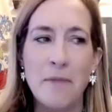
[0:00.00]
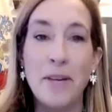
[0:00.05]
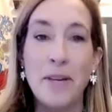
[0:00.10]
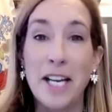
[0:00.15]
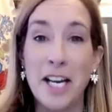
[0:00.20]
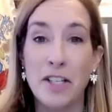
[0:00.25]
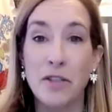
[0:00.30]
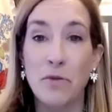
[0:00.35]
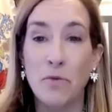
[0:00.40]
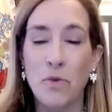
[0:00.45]

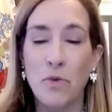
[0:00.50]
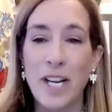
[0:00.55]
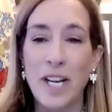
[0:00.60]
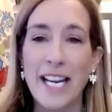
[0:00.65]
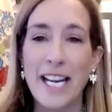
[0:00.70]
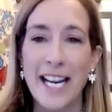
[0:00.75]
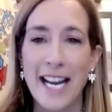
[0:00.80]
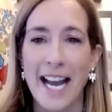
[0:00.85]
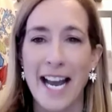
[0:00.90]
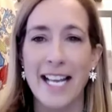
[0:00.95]
because
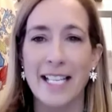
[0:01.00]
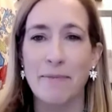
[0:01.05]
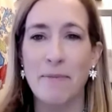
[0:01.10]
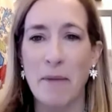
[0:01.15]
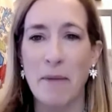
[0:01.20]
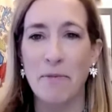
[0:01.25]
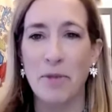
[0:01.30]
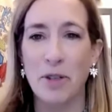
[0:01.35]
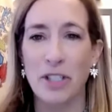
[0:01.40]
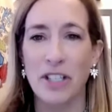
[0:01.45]
we as
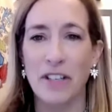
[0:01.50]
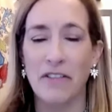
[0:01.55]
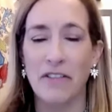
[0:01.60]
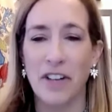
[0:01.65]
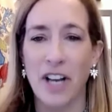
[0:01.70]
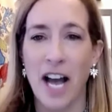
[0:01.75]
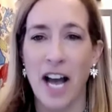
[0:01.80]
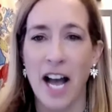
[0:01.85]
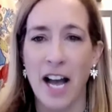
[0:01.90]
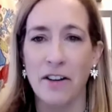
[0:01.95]
members
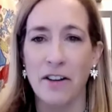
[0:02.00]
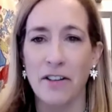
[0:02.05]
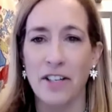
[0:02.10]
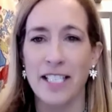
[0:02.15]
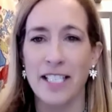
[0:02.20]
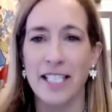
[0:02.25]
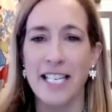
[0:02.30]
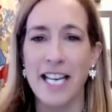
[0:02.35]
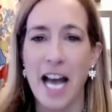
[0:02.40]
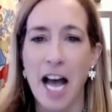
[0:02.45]
of
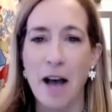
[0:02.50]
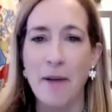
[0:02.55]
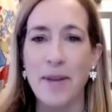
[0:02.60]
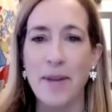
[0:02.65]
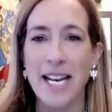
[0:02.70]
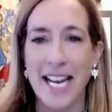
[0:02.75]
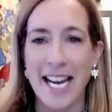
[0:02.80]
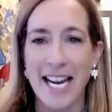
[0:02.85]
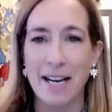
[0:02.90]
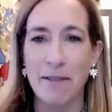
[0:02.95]
Congress
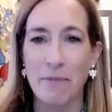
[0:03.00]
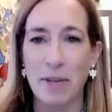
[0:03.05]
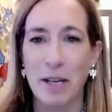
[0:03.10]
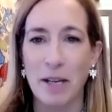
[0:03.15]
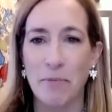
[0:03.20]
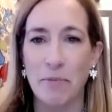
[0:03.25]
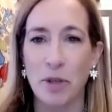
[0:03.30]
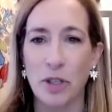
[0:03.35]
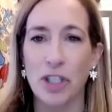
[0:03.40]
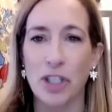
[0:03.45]
nominate
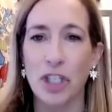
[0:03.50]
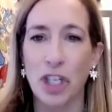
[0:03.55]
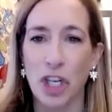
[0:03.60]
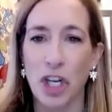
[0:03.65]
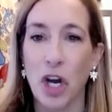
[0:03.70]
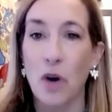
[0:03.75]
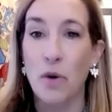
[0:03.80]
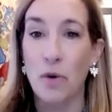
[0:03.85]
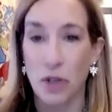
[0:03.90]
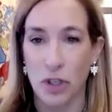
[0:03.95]
people to
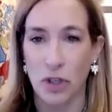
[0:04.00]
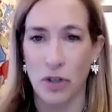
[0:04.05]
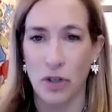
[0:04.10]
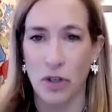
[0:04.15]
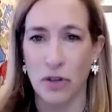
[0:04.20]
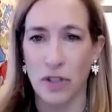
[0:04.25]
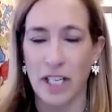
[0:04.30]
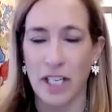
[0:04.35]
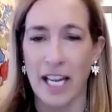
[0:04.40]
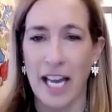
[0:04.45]
go to
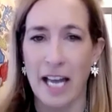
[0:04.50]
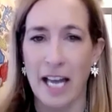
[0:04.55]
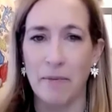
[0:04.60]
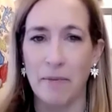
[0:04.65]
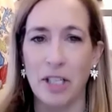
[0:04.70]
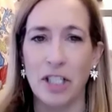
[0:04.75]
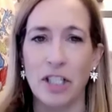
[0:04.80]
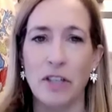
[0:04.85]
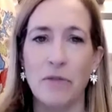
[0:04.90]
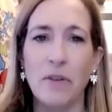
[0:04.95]
those
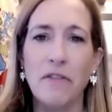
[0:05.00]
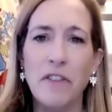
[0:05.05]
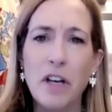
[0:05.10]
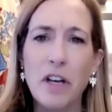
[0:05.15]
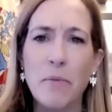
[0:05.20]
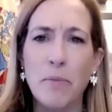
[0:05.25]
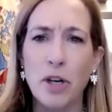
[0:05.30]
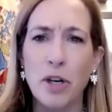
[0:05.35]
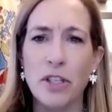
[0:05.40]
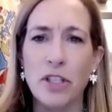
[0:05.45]
academies. So we feel
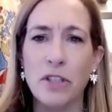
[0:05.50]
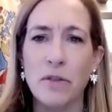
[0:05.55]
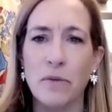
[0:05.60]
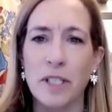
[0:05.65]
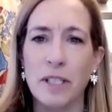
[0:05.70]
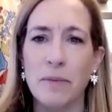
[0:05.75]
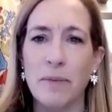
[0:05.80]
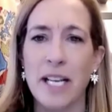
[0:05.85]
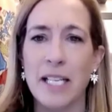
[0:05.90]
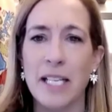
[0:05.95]
a personal
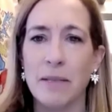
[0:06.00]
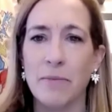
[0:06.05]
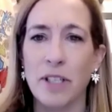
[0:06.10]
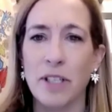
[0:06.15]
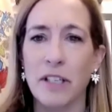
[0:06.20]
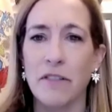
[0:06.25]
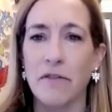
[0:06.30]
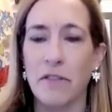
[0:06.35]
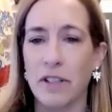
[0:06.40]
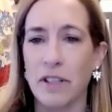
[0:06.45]

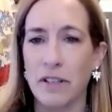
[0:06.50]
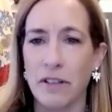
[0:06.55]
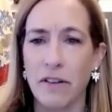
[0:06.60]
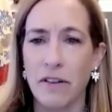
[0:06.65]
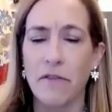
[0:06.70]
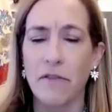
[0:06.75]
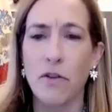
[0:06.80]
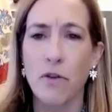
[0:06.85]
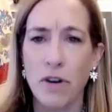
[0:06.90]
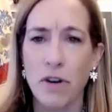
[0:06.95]
responsibility for their,
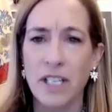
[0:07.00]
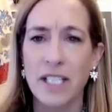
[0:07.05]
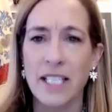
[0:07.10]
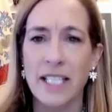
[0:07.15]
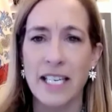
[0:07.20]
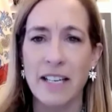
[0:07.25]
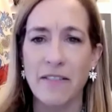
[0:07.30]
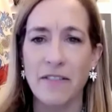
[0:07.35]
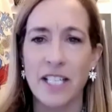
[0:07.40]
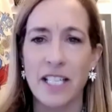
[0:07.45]
of course,
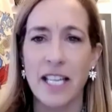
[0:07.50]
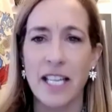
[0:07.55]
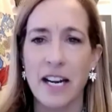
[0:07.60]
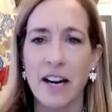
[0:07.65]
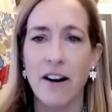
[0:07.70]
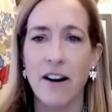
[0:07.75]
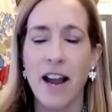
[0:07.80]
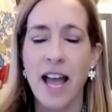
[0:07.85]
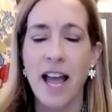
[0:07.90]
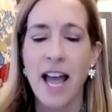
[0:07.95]
safety
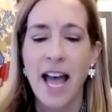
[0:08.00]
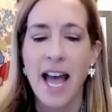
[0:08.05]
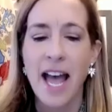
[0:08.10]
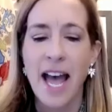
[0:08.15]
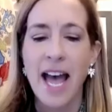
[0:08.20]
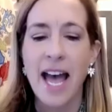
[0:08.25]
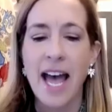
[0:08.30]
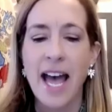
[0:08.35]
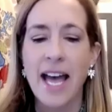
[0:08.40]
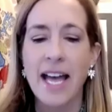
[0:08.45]
there.
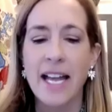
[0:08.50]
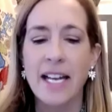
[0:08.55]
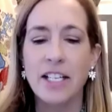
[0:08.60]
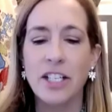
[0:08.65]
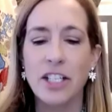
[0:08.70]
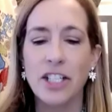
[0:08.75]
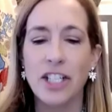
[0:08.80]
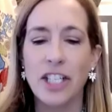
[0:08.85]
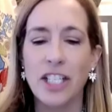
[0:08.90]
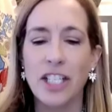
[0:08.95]

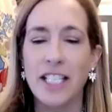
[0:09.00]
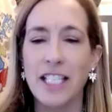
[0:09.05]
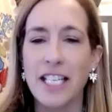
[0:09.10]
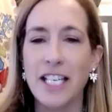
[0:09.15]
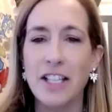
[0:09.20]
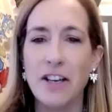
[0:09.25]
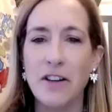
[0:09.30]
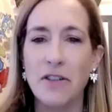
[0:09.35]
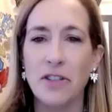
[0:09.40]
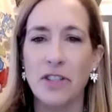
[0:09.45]
And to
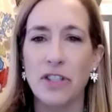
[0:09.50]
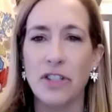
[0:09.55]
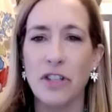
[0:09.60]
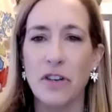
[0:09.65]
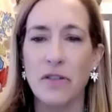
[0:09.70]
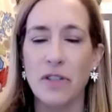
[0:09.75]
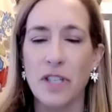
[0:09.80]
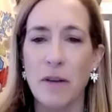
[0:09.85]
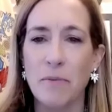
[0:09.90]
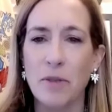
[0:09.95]
see those
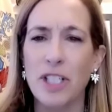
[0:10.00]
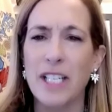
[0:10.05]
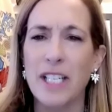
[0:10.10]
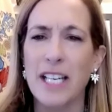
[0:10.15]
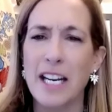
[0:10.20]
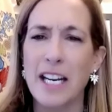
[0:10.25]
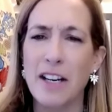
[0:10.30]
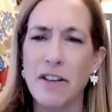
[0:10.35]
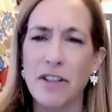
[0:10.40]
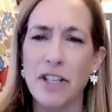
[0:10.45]
numbers, to
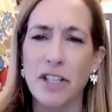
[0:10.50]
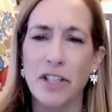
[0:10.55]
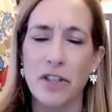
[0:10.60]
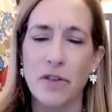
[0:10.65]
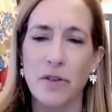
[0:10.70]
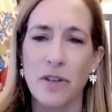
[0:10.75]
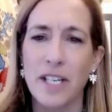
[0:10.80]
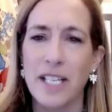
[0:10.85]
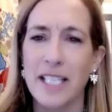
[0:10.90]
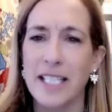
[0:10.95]
hear the
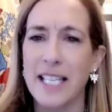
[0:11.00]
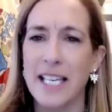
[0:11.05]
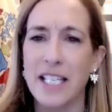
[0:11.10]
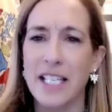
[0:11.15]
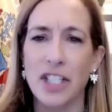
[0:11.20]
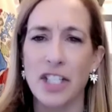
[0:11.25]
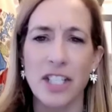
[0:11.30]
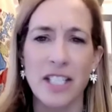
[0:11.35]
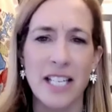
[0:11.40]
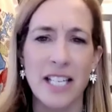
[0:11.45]
stories
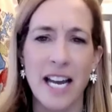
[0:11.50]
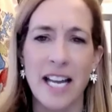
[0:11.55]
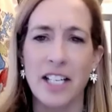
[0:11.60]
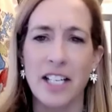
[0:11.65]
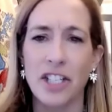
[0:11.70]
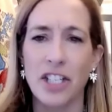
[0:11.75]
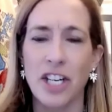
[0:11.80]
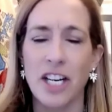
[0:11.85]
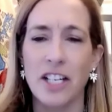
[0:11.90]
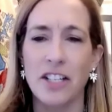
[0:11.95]
that just
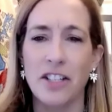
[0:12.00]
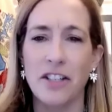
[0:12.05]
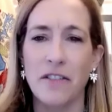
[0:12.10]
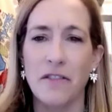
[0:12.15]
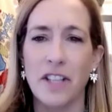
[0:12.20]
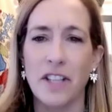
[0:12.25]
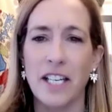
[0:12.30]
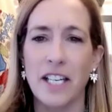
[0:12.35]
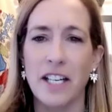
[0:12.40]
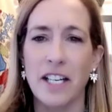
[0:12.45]
hadn't changed
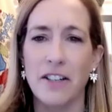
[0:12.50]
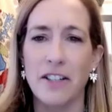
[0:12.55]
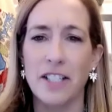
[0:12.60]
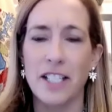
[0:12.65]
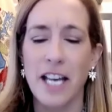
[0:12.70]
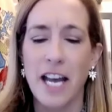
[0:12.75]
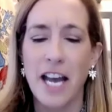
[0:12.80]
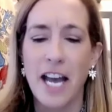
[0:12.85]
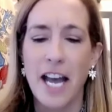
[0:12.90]
over the years,